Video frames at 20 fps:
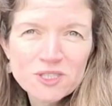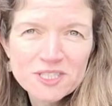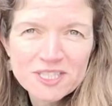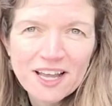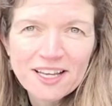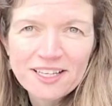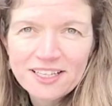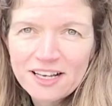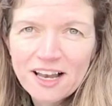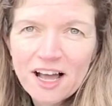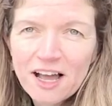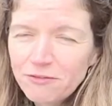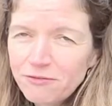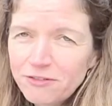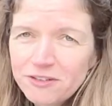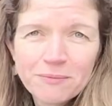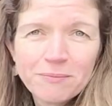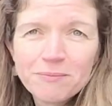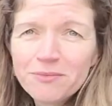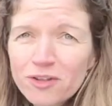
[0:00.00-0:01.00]
sign of life
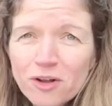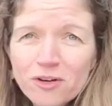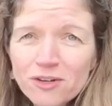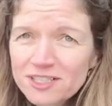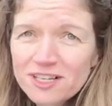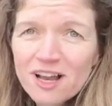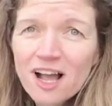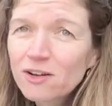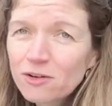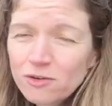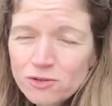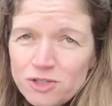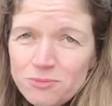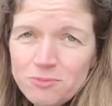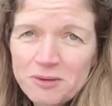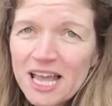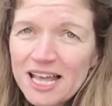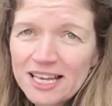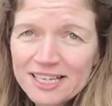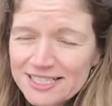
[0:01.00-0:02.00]
in them, there's not going to
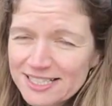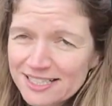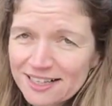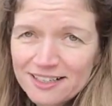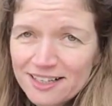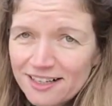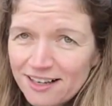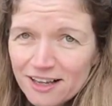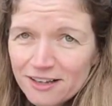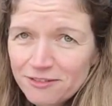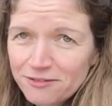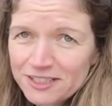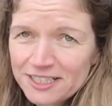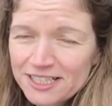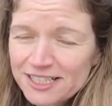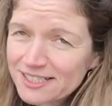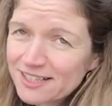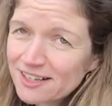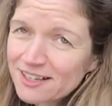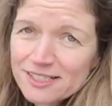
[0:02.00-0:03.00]
be any sign of life in
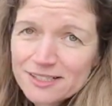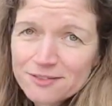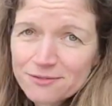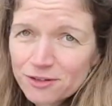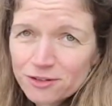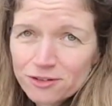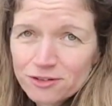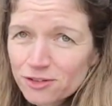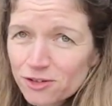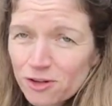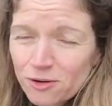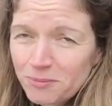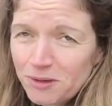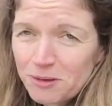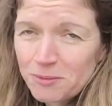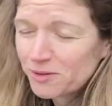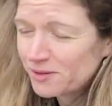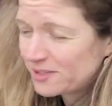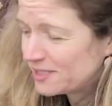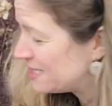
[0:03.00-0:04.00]
these guys for another couple
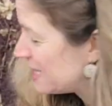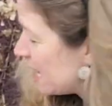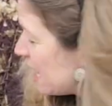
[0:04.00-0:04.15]
of months.